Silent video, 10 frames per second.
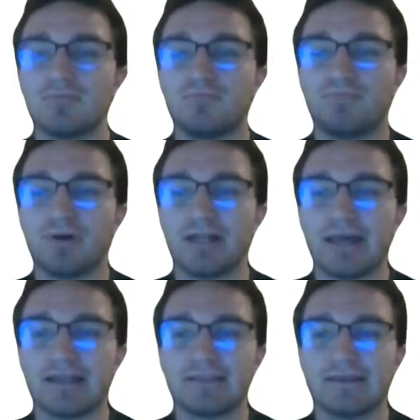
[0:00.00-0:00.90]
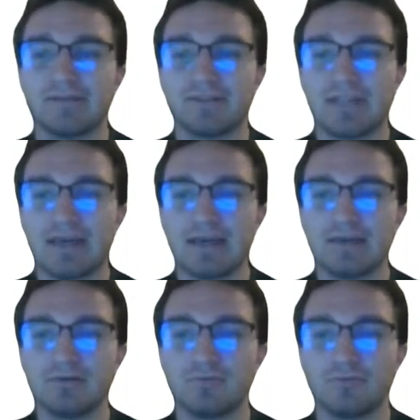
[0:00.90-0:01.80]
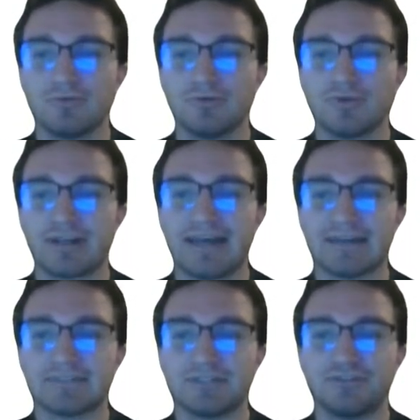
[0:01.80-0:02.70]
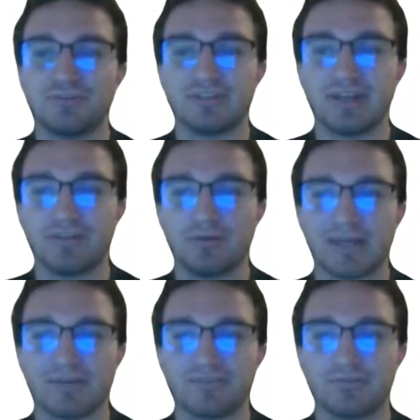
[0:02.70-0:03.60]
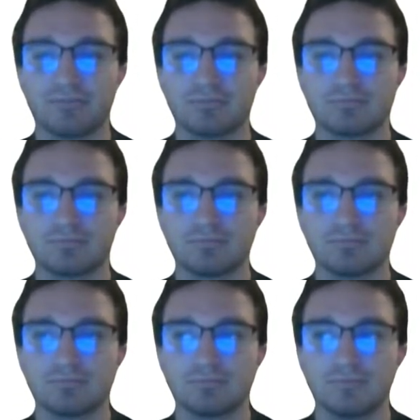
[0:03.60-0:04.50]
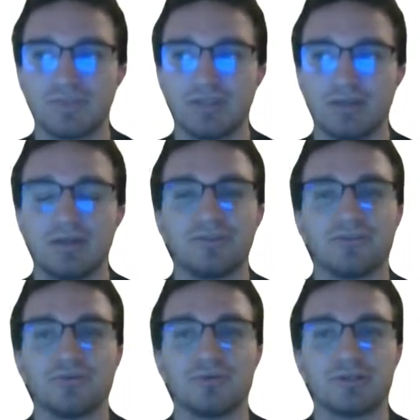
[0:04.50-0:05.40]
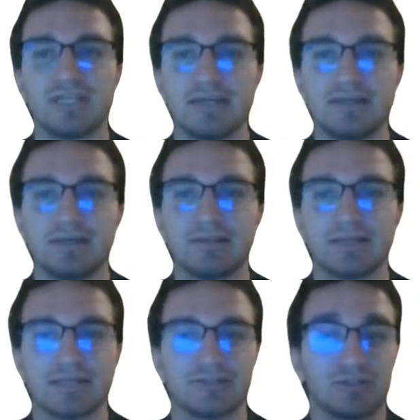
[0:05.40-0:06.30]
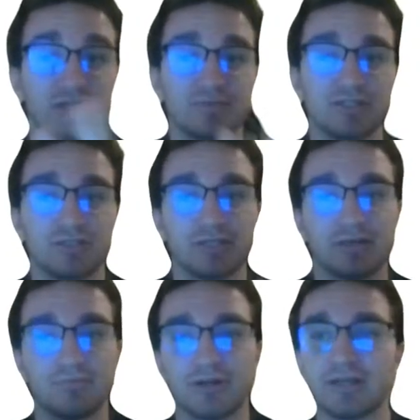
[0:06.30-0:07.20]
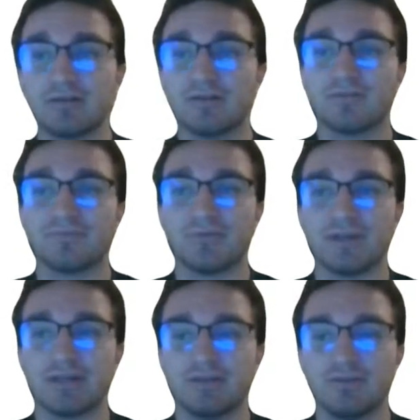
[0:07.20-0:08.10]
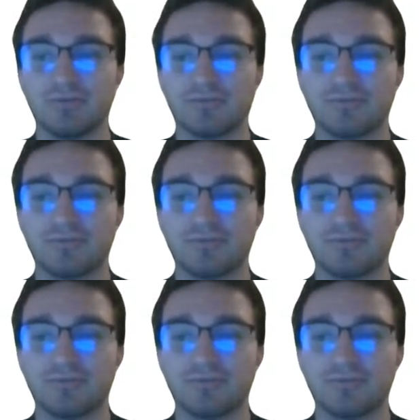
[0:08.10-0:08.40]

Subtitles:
But at the end of the day, we're casting to a TensorBase. And so we're taking that tensor image and bringing it to something we can use.